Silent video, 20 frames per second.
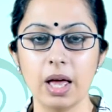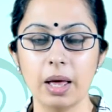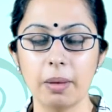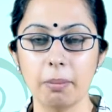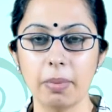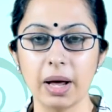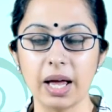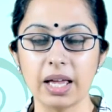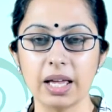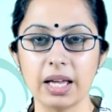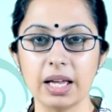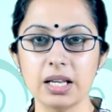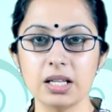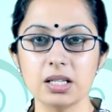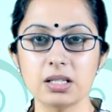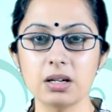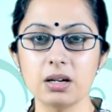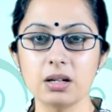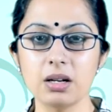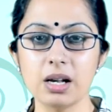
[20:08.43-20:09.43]
By
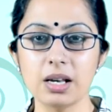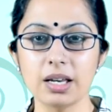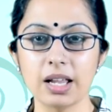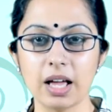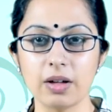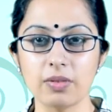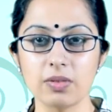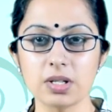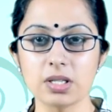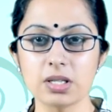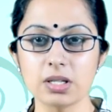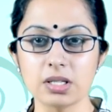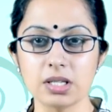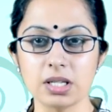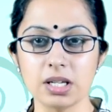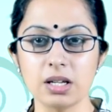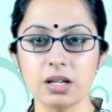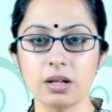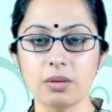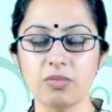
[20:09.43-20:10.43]
internal
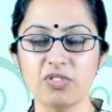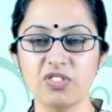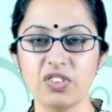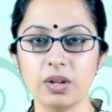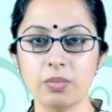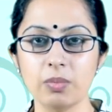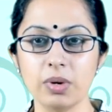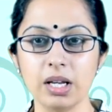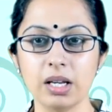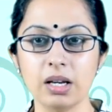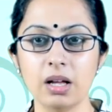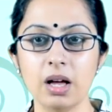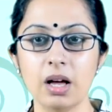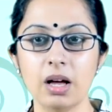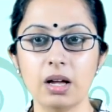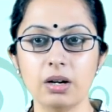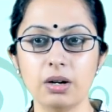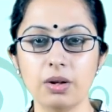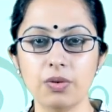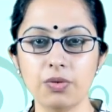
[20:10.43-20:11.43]
diversity, we mean
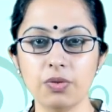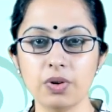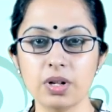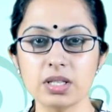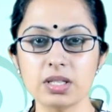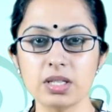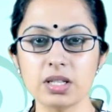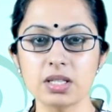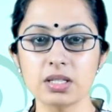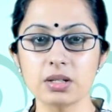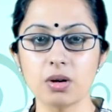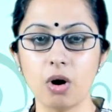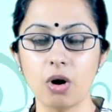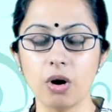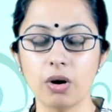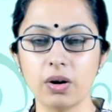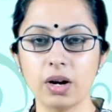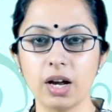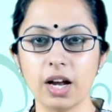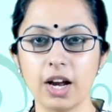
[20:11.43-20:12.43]
differences
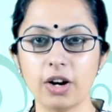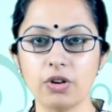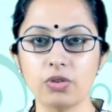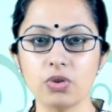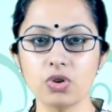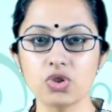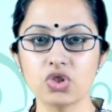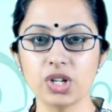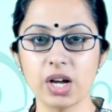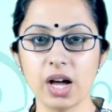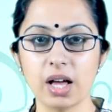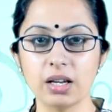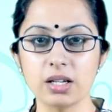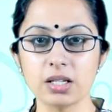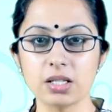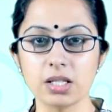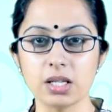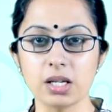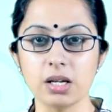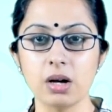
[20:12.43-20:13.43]
or
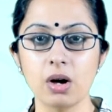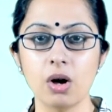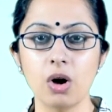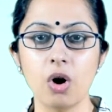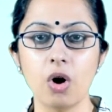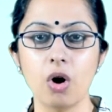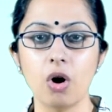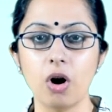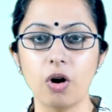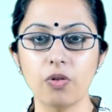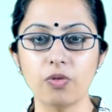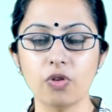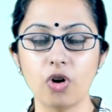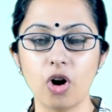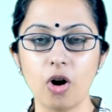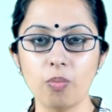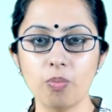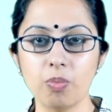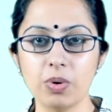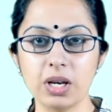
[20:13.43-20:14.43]
heterogeneity of
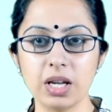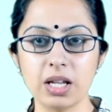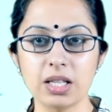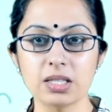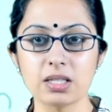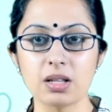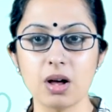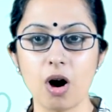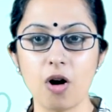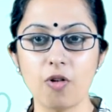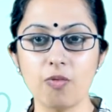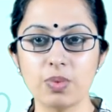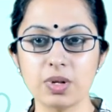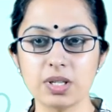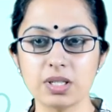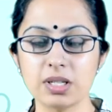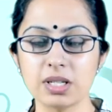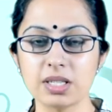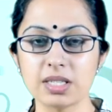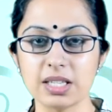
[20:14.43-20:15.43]
components of
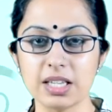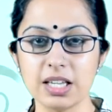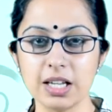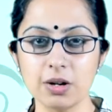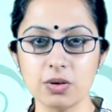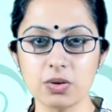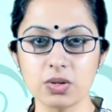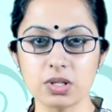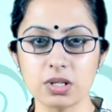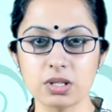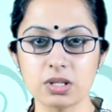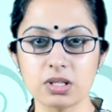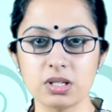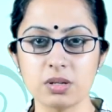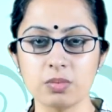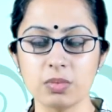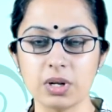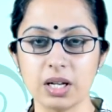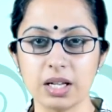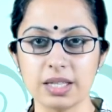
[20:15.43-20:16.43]
business
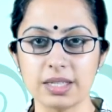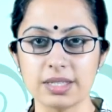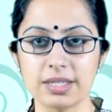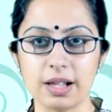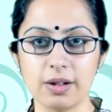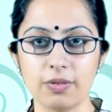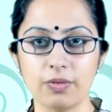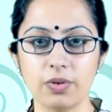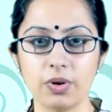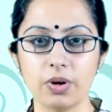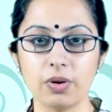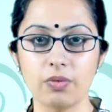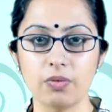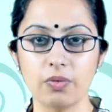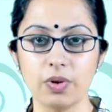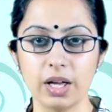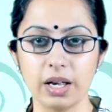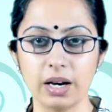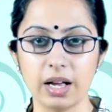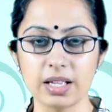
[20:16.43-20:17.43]
ecosystem itself,
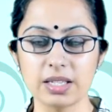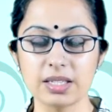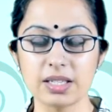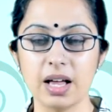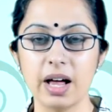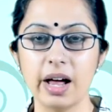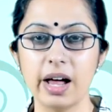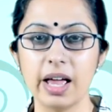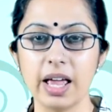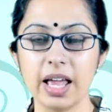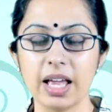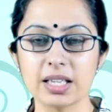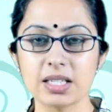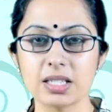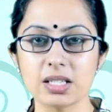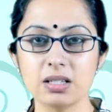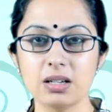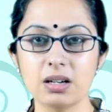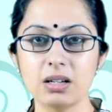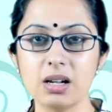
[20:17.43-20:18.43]
whereas
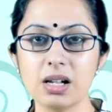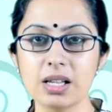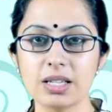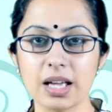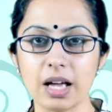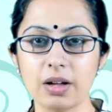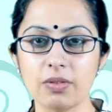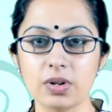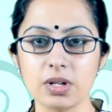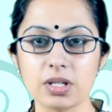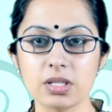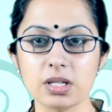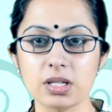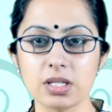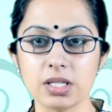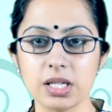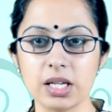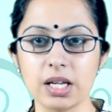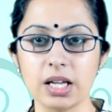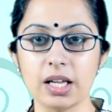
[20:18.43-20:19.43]
external
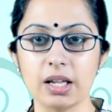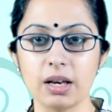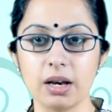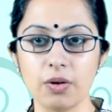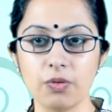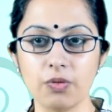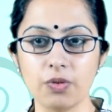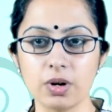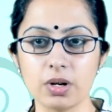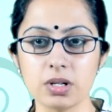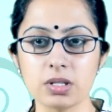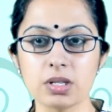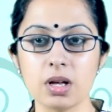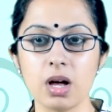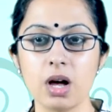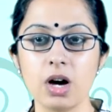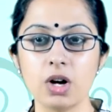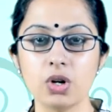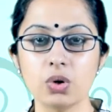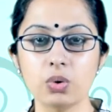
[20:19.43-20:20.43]
diversity refers
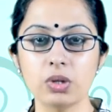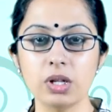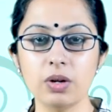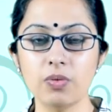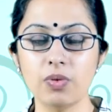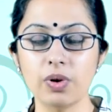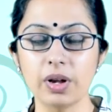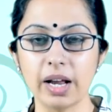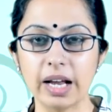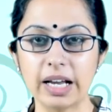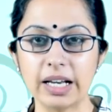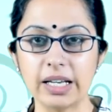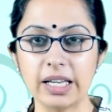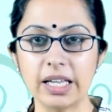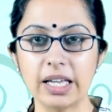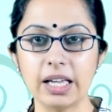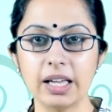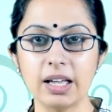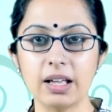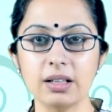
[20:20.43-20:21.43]
to the
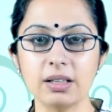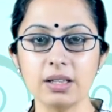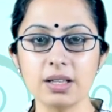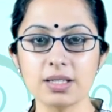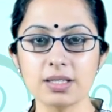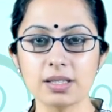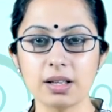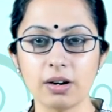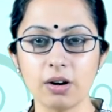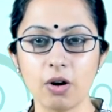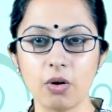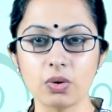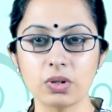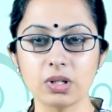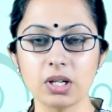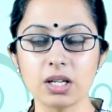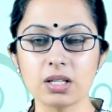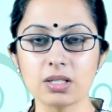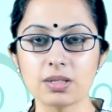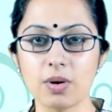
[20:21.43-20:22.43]
variety in the
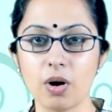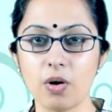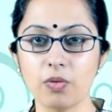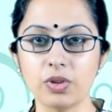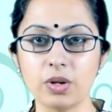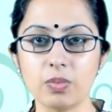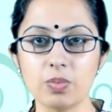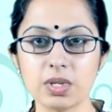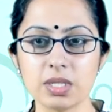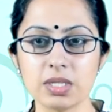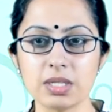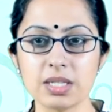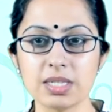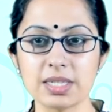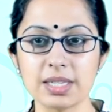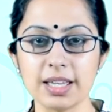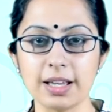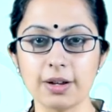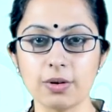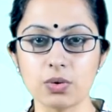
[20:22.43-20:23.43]
surroundings of the business
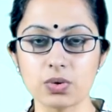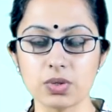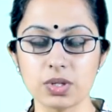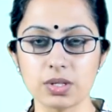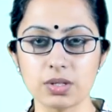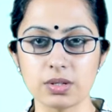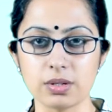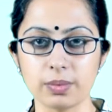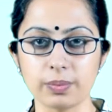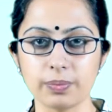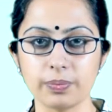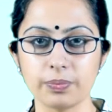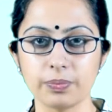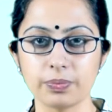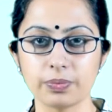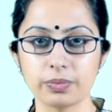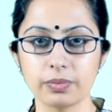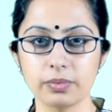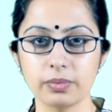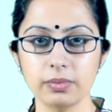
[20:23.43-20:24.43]
ecosystem.
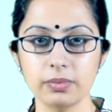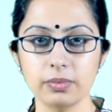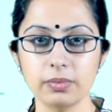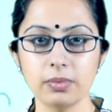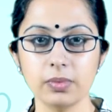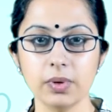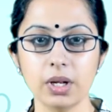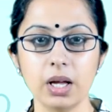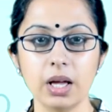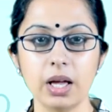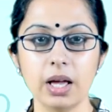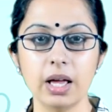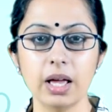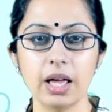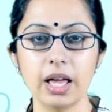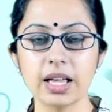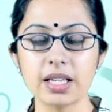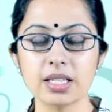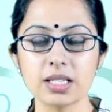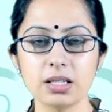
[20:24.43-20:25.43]

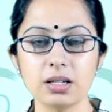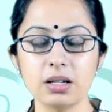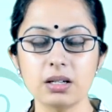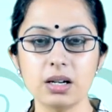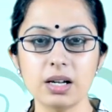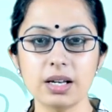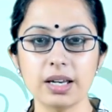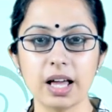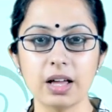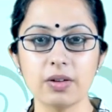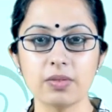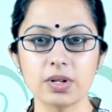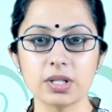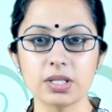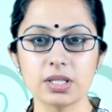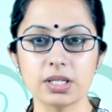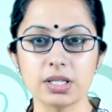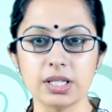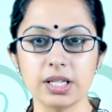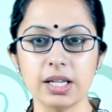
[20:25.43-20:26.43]
External
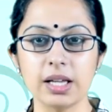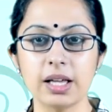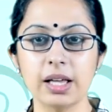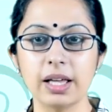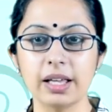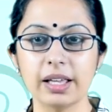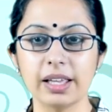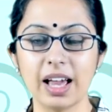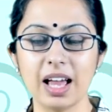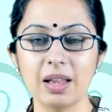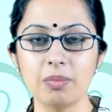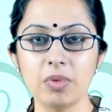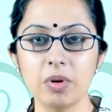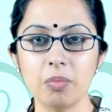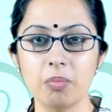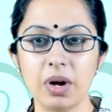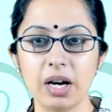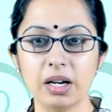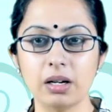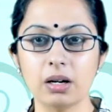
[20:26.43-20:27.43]
diversity can
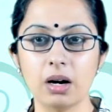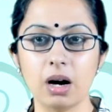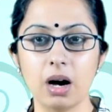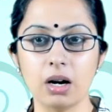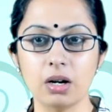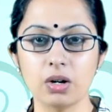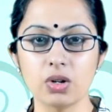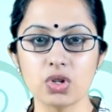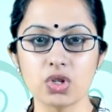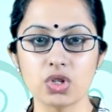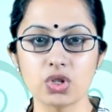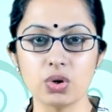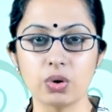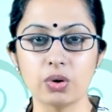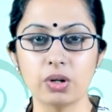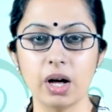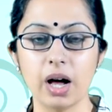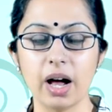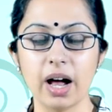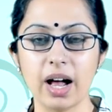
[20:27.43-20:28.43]
be better
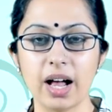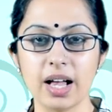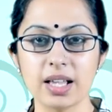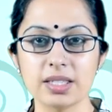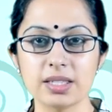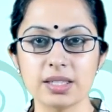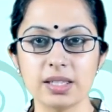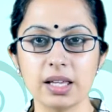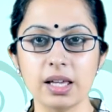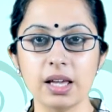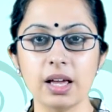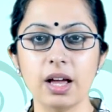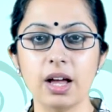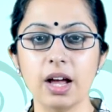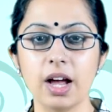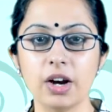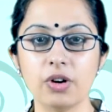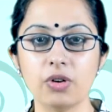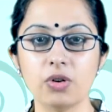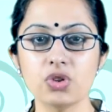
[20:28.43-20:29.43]
understood as the
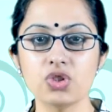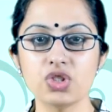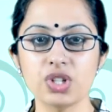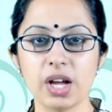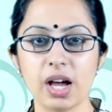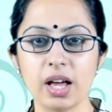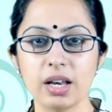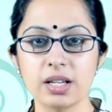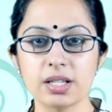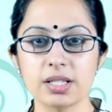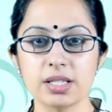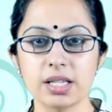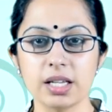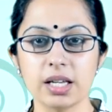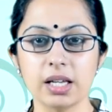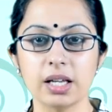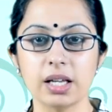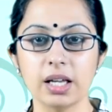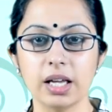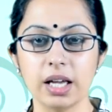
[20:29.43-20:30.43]

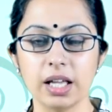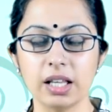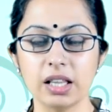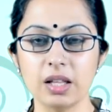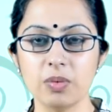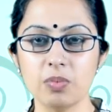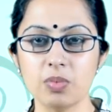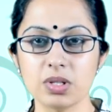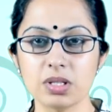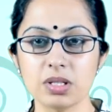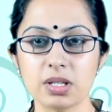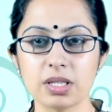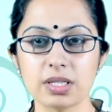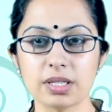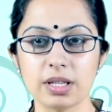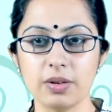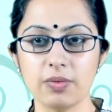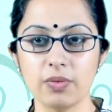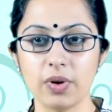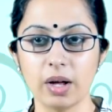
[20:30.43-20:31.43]
heterogeneity in the business
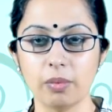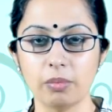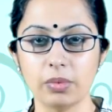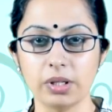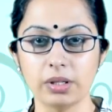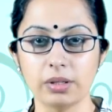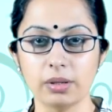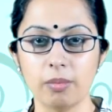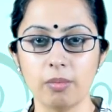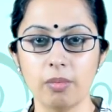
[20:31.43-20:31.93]
environment.